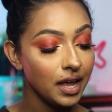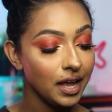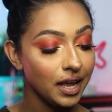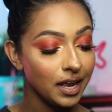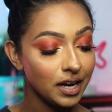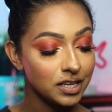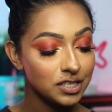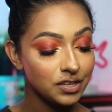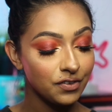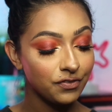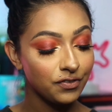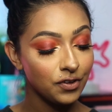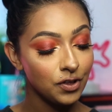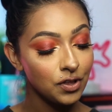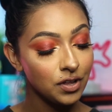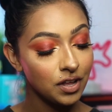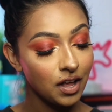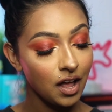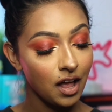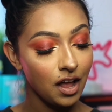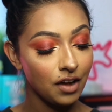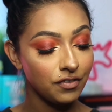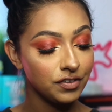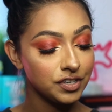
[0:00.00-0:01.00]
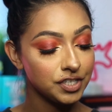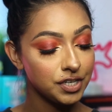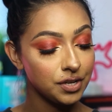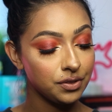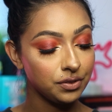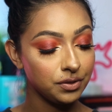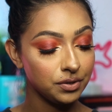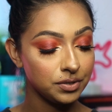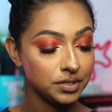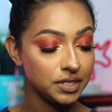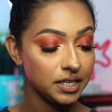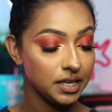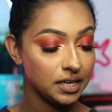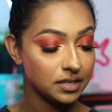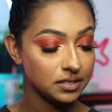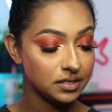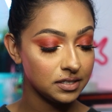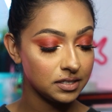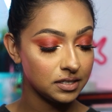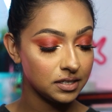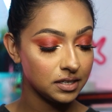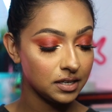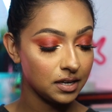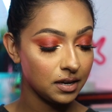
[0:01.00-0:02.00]
It is a full coverage
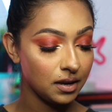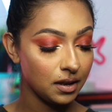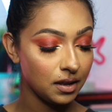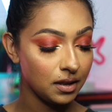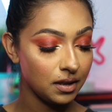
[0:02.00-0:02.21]
enthusiast.